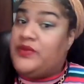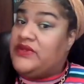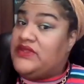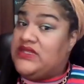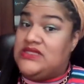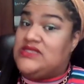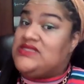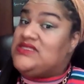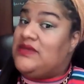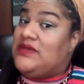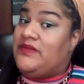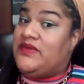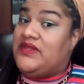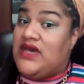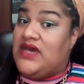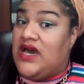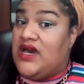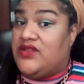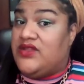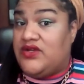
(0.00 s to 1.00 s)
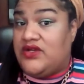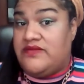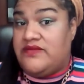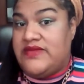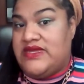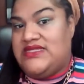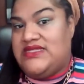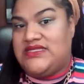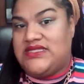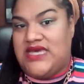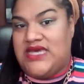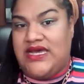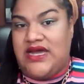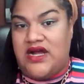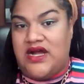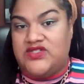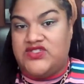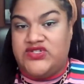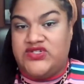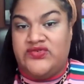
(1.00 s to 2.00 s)
but then some of the other committees, like
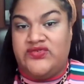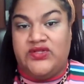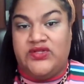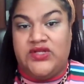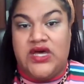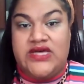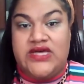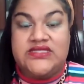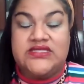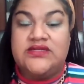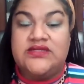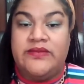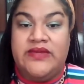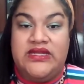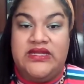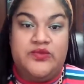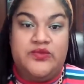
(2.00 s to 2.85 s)
our General Laws Committee,